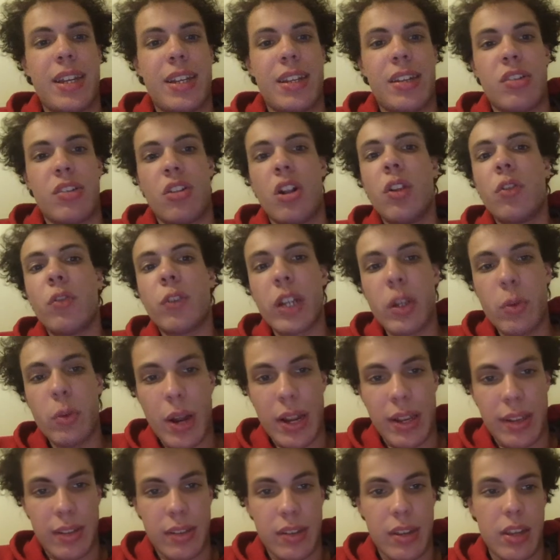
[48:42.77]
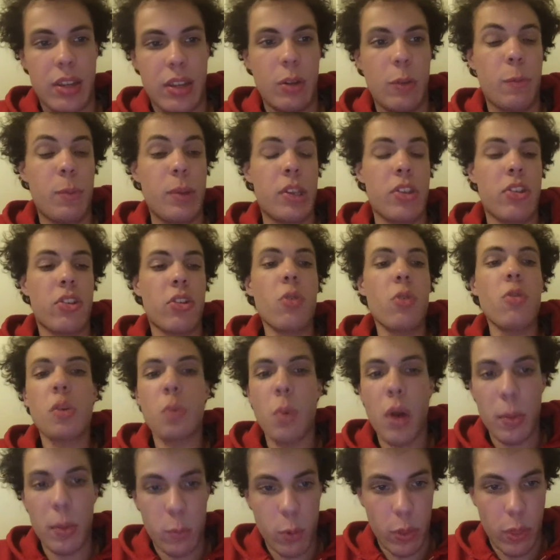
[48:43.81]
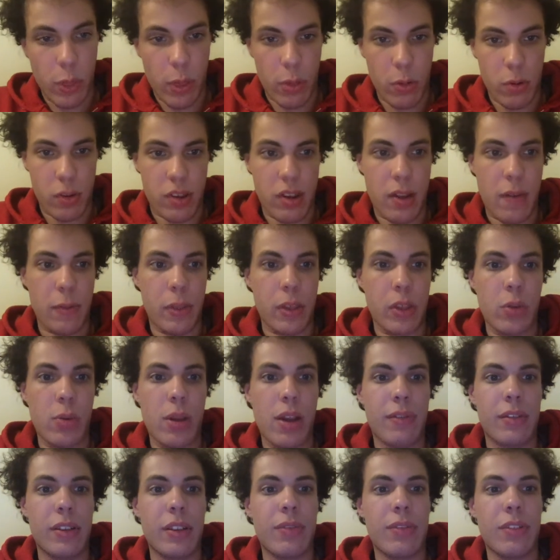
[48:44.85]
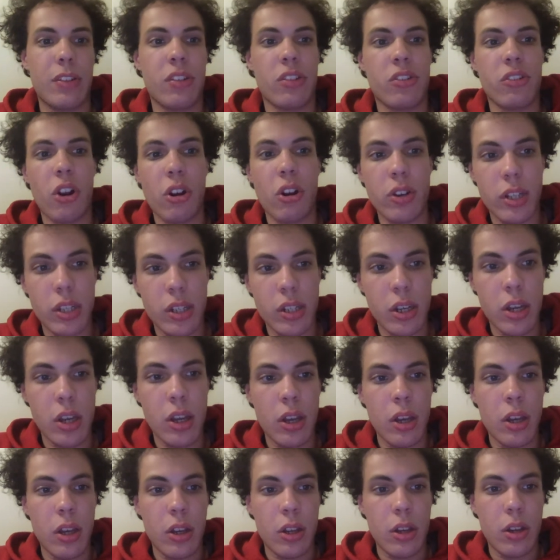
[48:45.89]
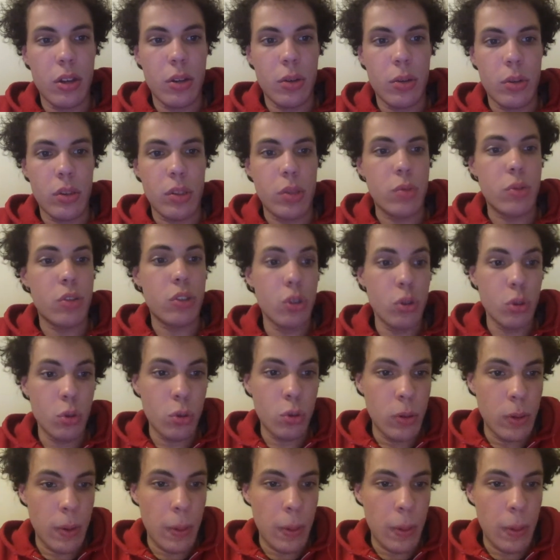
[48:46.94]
and it's already Wednesday, and you've been so swamped with other stuff that you haven't even started. What do you do?